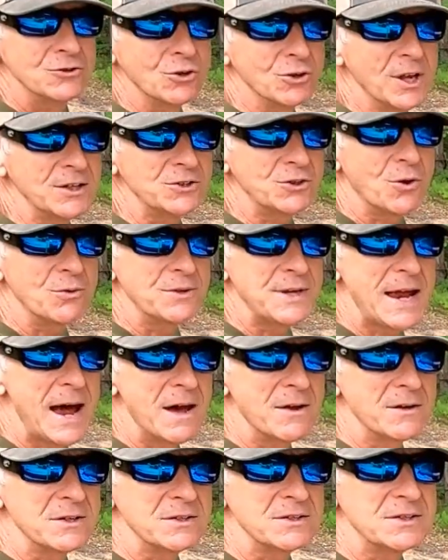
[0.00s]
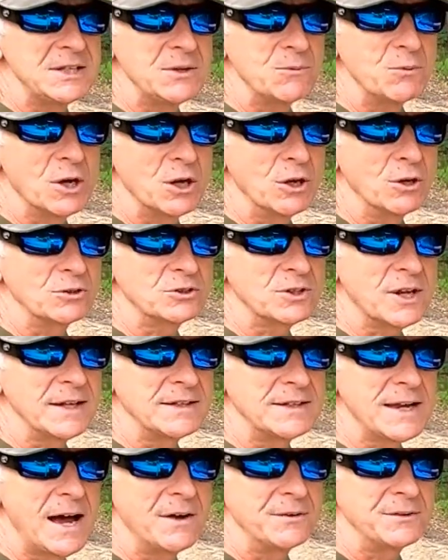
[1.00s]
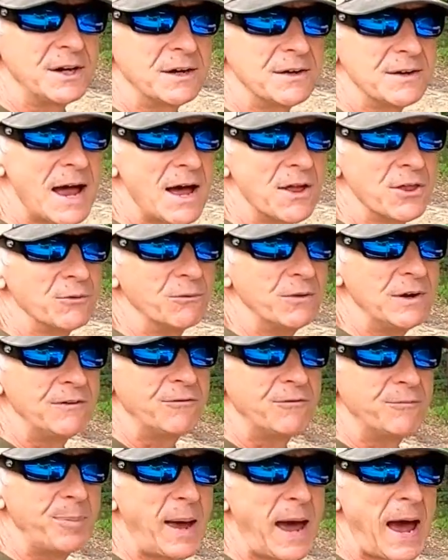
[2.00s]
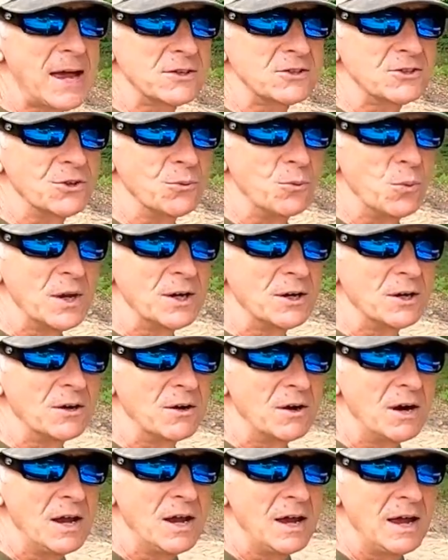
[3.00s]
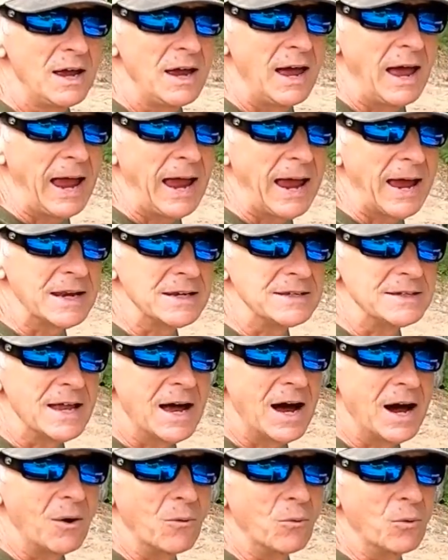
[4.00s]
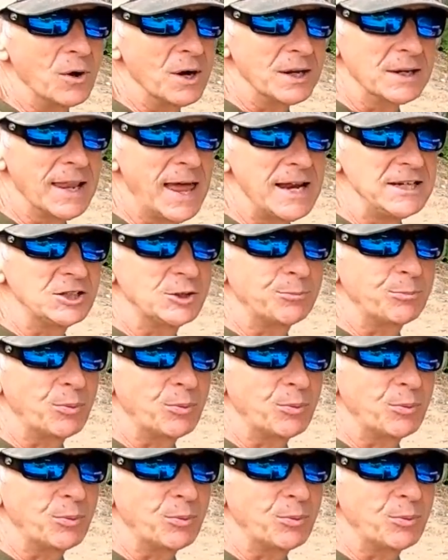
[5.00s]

So let's go down and see what it looks like down there now that we've passed the winter, and uh, we're in late